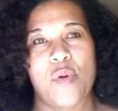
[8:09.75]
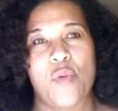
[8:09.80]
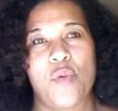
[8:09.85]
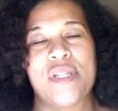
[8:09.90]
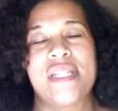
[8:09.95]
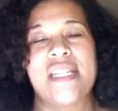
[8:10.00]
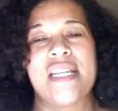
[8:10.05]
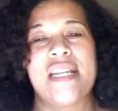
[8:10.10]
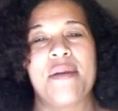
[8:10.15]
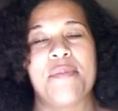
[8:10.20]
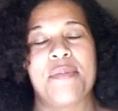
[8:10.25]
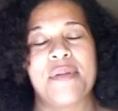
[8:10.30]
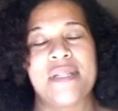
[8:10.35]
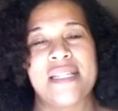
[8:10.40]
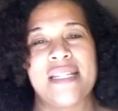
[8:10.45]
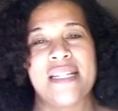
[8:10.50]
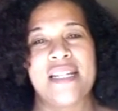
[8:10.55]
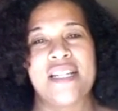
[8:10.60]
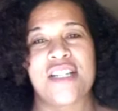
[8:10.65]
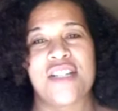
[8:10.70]
was in a
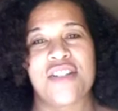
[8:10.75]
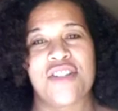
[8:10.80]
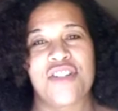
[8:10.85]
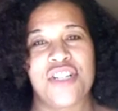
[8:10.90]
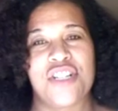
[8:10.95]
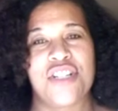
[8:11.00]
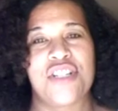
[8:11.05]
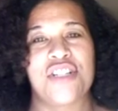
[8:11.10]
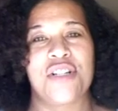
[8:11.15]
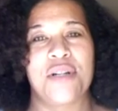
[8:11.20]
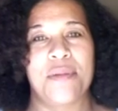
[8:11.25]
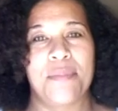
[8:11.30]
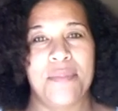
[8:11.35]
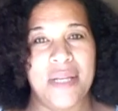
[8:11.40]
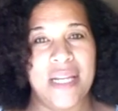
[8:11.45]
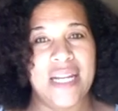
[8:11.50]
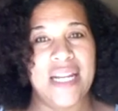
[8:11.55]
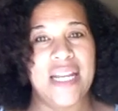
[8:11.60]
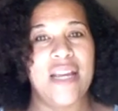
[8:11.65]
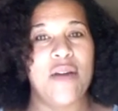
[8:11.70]
position she should have
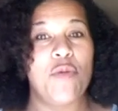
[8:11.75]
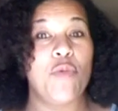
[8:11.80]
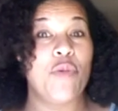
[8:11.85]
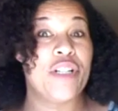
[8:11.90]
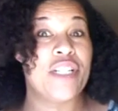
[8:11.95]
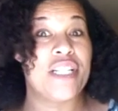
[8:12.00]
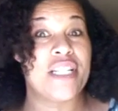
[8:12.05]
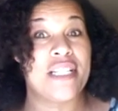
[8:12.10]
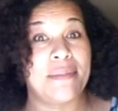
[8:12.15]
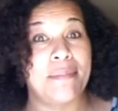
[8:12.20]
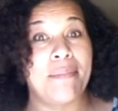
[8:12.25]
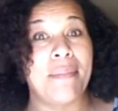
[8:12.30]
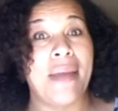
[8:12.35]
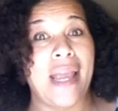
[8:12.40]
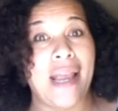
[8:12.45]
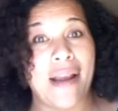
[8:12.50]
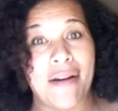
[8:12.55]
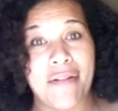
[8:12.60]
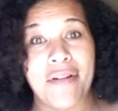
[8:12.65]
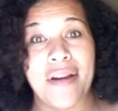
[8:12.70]
been in, which is
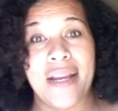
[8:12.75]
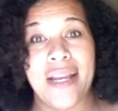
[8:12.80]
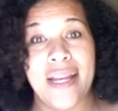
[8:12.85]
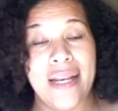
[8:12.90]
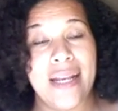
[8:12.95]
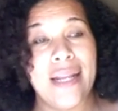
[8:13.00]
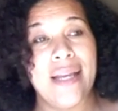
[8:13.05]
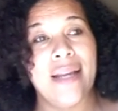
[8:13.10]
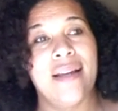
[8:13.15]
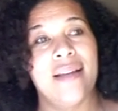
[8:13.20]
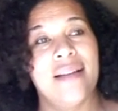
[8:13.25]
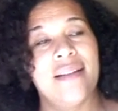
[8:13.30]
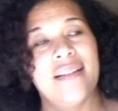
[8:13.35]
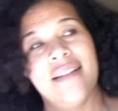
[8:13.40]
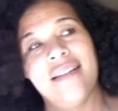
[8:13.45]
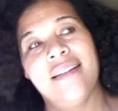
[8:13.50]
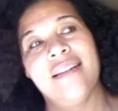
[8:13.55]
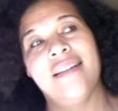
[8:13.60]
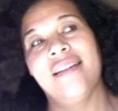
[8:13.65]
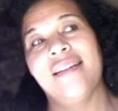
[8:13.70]
married
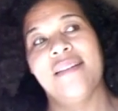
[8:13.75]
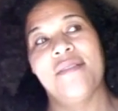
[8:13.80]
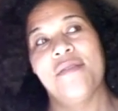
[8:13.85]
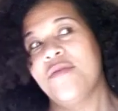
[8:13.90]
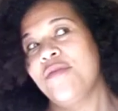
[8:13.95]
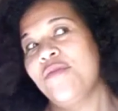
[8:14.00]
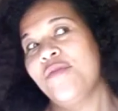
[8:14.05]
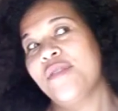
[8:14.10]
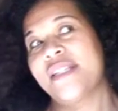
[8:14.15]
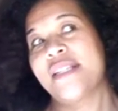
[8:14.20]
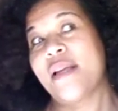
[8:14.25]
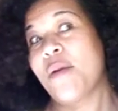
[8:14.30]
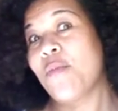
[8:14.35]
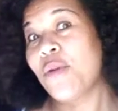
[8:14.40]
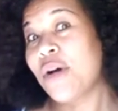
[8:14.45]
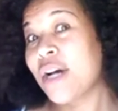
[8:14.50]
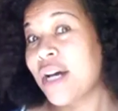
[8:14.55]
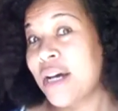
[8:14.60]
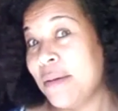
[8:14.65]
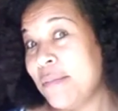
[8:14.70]
with
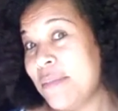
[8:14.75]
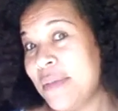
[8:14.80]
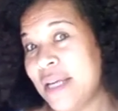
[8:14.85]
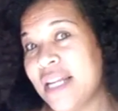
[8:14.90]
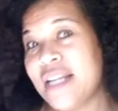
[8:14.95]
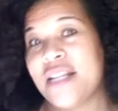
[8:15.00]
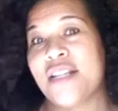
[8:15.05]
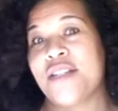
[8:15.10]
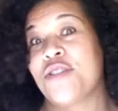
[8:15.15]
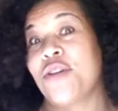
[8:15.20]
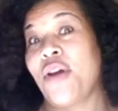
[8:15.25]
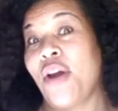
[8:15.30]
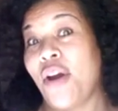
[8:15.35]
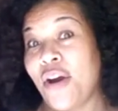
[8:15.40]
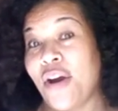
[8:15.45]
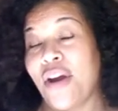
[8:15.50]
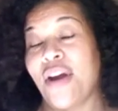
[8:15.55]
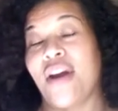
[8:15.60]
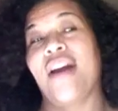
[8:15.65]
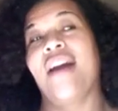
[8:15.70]
someone committed to
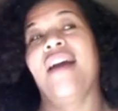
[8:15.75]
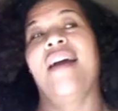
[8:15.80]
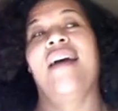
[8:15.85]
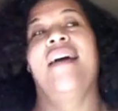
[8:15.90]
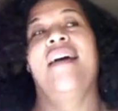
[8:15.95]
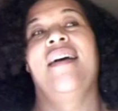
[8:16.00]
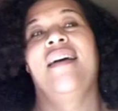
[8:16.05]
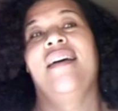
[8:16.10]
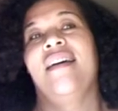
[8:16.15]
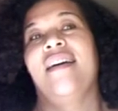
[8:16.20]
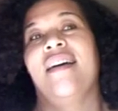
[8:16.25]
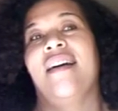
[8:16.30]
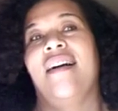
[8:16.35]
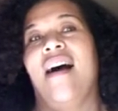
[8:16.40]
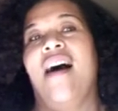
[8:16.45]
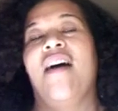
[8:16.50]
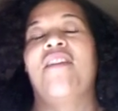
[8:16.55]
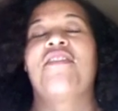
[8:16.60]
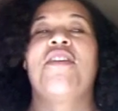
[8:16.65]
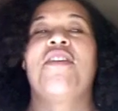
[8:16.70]
her.
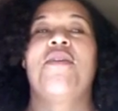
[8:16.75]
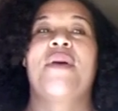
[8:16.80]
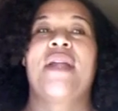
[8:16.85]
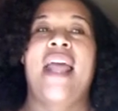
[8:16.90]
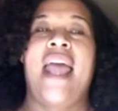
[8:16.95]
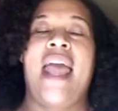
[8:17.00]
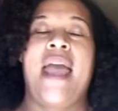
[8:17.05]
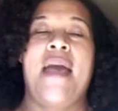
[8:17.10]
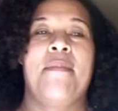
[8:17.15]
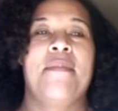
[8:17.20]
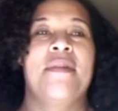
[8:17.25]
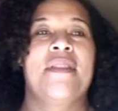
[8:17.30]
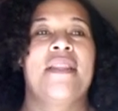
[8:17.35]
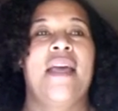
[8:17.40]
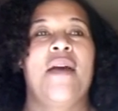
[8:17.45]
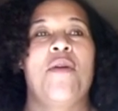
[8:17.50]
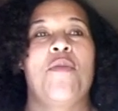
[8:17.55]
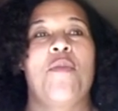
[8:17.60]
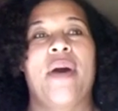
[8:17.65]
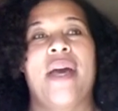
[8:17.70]
Although it happened
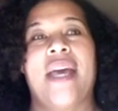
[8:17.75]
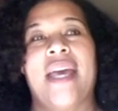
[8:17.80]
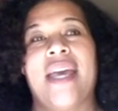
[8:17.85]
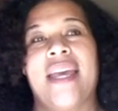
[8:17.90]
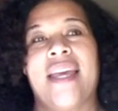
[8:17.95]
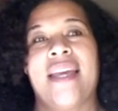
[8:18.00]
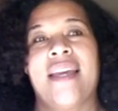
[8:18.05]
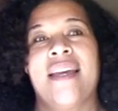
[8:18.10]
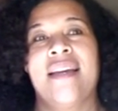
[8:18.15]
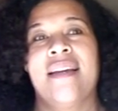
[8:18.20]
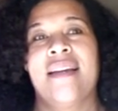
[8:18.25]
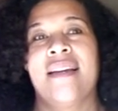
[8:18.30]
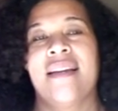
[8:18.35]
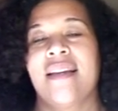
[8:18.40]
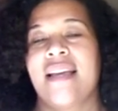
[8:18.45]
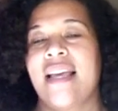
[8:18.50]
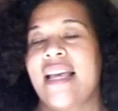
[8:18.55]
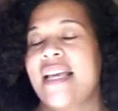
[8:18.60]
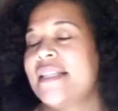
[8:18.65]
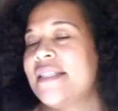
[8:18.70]
that way,
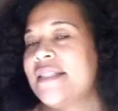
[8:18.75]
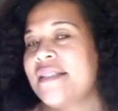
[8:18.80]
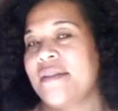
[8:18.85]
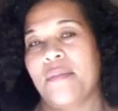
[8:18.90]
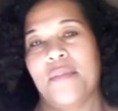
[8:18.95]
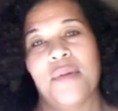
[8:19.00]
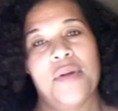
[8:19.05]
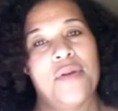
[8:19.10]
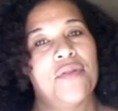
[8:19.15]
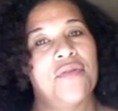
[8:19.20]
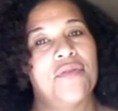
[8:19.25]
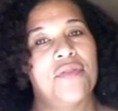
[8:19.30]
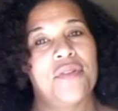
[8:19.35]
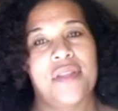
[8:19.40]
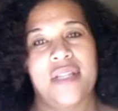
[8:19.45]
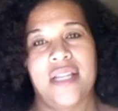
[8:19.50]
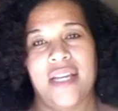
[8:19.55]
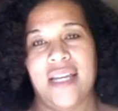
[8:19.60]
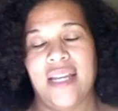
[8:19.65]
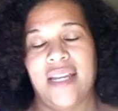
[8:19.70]
it's a beautiful
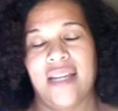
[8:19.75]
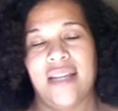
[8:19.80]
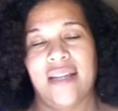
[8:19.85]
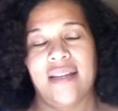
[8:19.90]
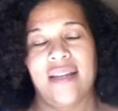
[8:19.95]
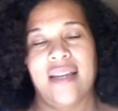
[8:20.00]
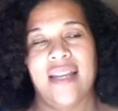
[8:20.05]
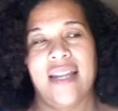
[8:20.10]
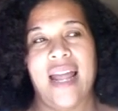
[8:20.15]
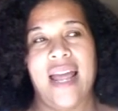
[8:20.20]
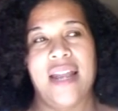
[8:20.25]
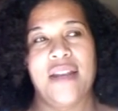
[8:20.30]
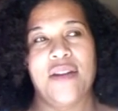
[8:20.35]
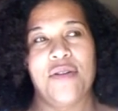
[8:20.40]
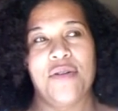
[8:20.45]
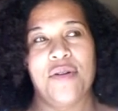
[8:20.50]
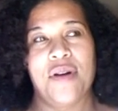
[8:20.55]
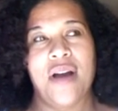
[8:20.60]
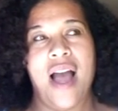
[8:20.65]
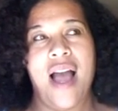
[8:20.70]
thing. And I
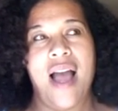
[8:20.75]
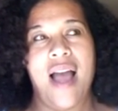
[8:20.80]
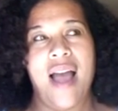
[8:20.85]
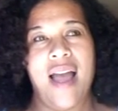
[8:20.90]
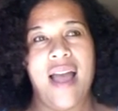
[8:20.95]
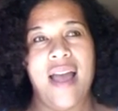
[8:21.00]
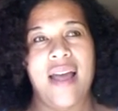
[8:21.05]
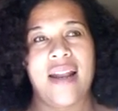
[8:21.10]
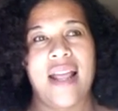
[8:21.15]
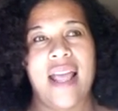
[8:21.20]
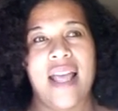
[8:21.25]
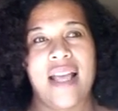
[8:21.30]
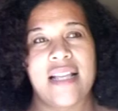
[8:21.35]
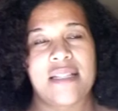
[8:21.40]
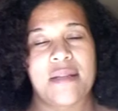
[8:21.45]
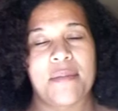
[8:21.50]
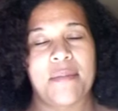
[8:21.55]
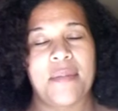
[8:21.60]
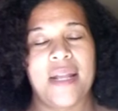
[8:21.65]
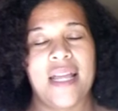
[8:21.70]
know God
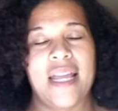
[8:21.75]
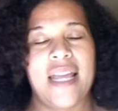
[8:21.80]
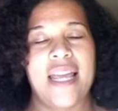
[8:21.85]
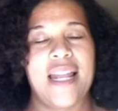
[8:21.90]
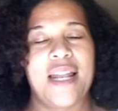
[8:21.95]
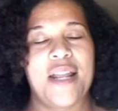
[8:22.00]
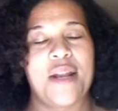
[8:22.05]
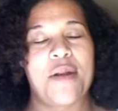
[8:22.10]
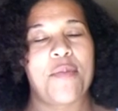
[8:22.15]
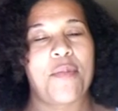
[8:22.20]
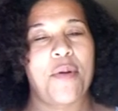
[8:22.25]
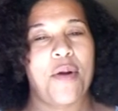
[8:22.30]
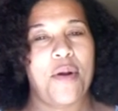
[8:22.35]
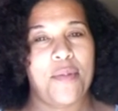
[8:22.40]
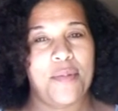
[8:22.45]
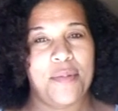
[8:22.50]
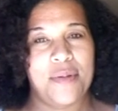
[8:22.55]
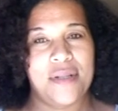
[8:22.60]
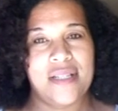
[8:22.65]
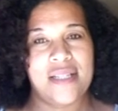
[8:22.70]
has a plan and a
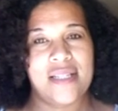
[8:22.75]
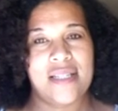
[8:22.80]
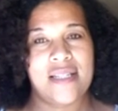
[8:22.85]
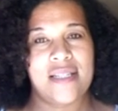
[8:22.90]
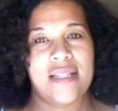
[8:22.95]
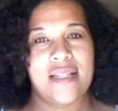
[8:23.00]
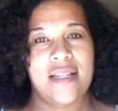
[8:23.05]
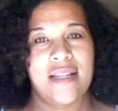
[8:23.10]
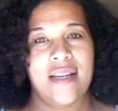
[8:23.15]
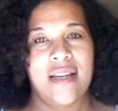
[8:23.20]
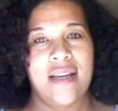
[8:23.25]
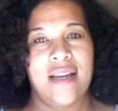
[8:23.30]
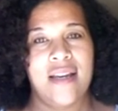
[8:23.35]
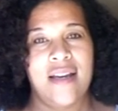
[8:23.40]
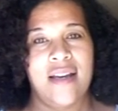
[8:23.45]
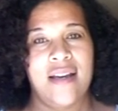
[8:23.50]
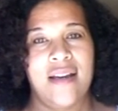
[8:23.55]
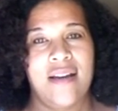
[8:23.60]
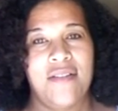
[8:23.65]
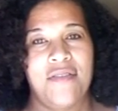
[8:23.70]
purpose
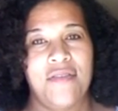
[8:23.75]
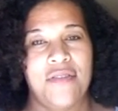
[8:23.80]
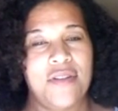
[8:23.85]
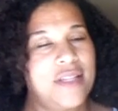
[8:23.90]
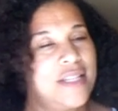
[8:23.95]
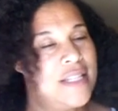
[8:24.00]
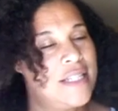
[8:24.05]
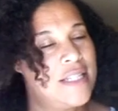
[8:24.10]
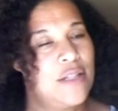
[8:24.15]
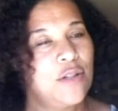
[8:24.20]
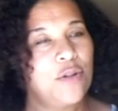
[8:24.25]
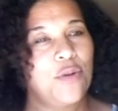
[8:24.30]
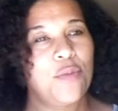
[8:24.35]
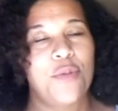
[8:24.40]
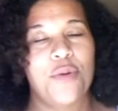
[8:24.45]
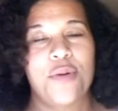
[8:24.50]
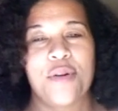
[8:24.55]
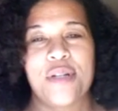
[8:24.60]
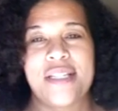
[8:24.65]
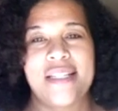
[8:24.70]
for this little
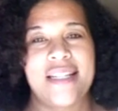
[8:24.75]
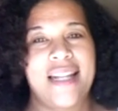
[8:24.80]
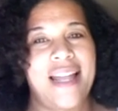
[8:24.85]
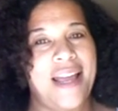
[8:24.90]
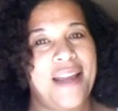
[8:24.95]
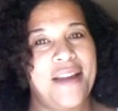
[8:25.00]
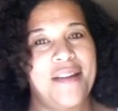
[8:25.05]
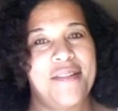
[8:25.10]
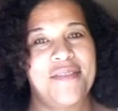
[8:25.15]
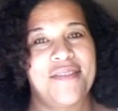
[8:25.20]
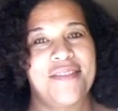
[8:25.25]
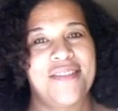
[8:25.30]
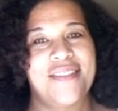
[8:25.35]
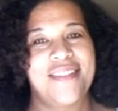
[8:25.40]
boy's life.